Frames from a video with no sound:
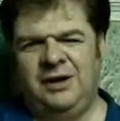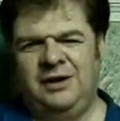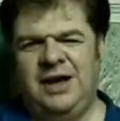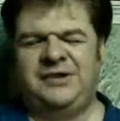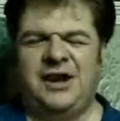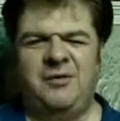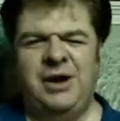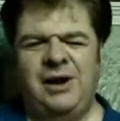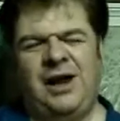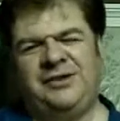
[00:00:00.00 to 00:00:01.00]
Yes, I
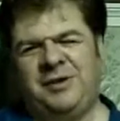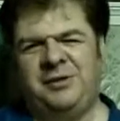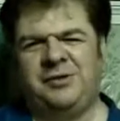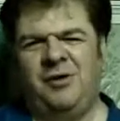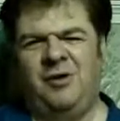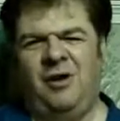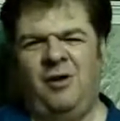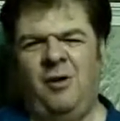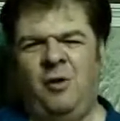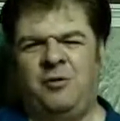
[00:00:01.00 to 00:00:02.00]
realize I was
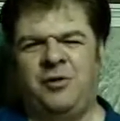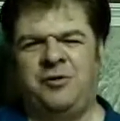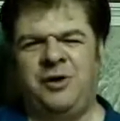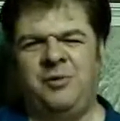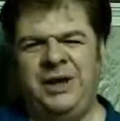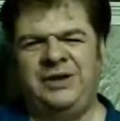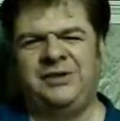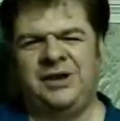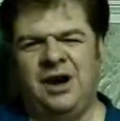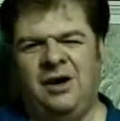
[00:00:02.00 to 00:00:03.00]
all over 3
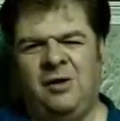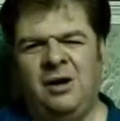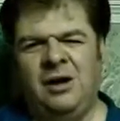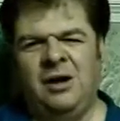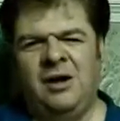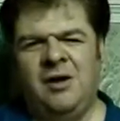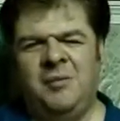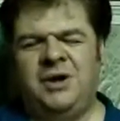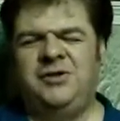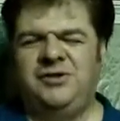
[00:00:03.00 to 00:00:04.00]
weeks ago,
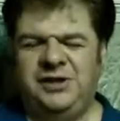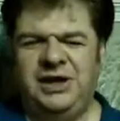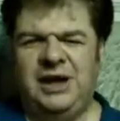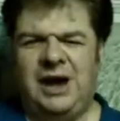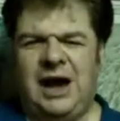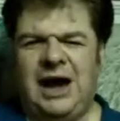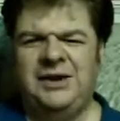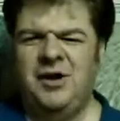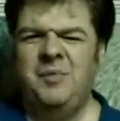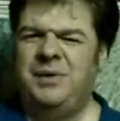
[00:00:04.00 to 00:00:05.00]
but you see,
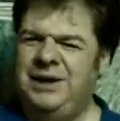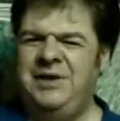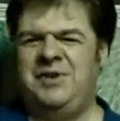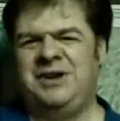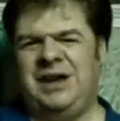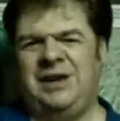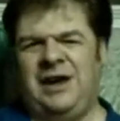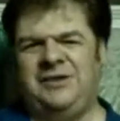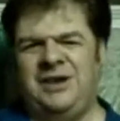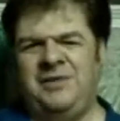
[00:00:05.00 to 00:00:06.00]
I don't believe in
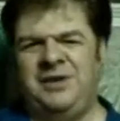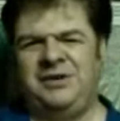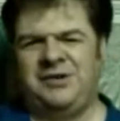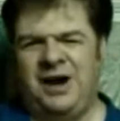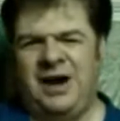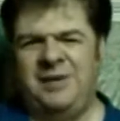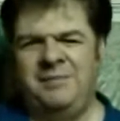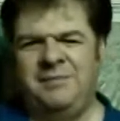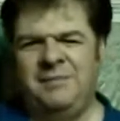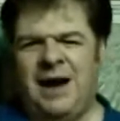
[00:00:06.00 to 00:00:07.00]
daylight savings
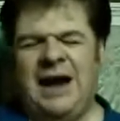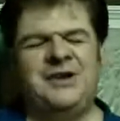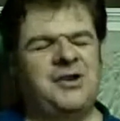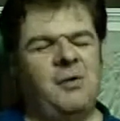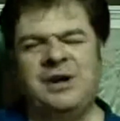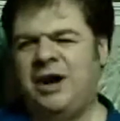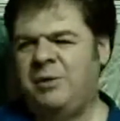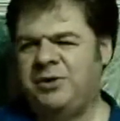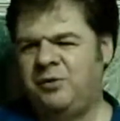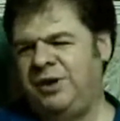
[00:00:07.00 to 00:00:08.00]
time. I don't care
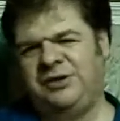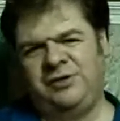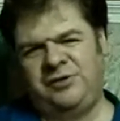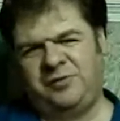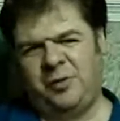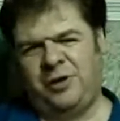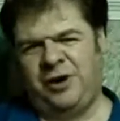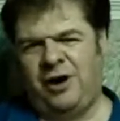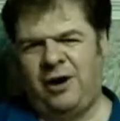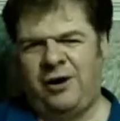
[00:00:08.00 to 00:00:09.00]
what the reasons for
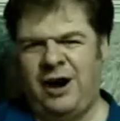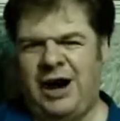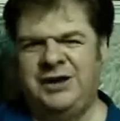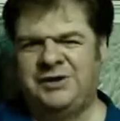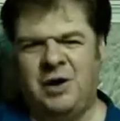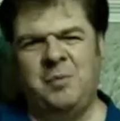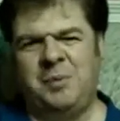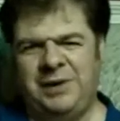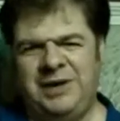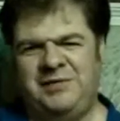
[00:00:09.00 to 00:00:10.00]
it are, I don't
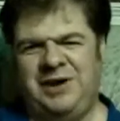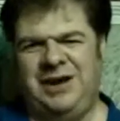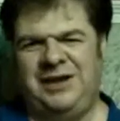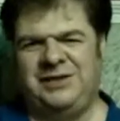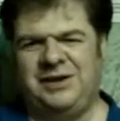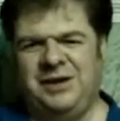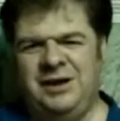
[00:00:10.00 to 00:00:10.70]
believe in it.